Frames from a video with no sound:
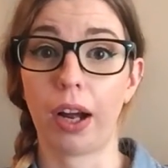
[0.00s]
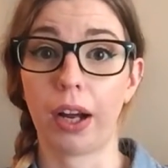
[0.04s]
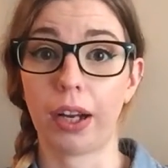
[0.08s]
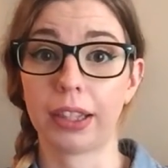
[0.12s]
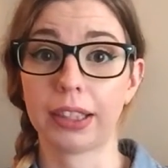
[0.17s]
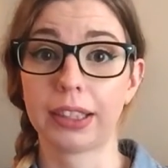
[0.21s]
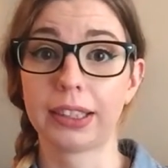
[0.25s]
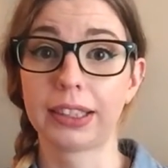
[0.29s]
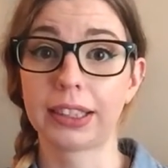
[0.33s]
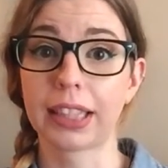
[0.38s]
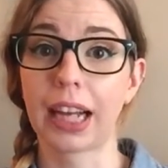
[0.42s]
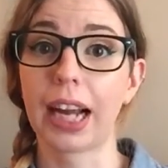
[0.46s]

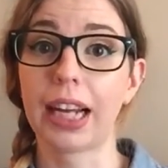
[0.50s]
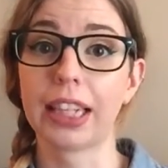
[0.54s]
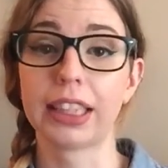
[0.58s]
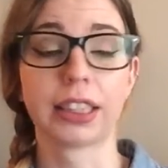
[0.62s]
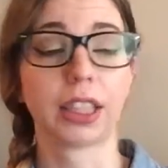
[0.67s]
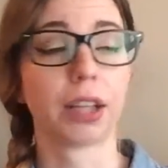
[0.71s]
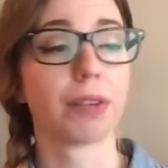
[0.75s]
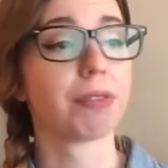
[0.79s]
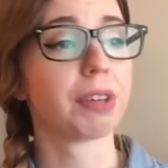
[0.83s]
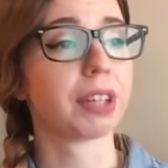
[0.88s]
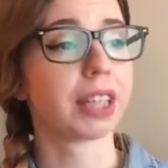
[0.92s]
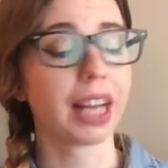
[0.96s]
size
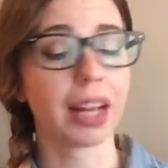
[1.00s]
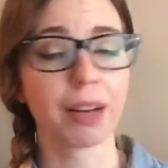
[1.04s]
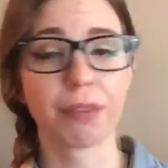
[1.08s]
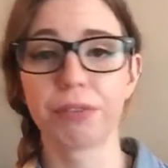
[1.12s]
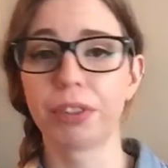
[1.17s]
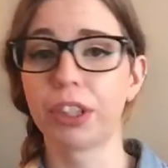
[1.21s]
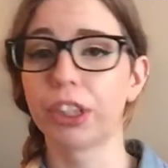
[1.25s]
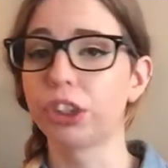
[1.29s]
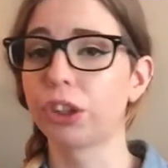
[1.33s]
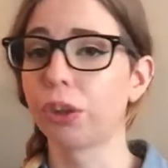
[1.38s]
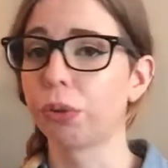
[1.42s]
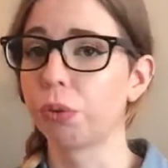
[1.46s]
of a
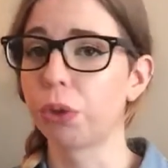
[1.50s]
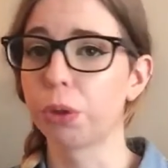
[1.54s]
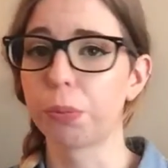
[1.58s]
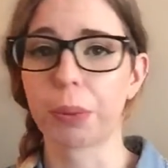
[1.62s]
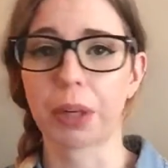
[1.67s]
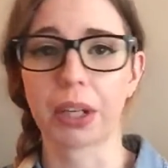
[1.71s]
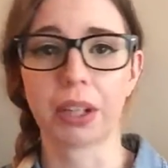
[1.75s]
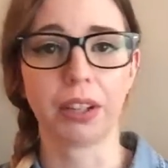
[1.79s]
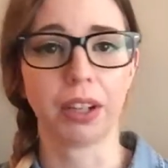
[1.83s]
canvas or wood panel,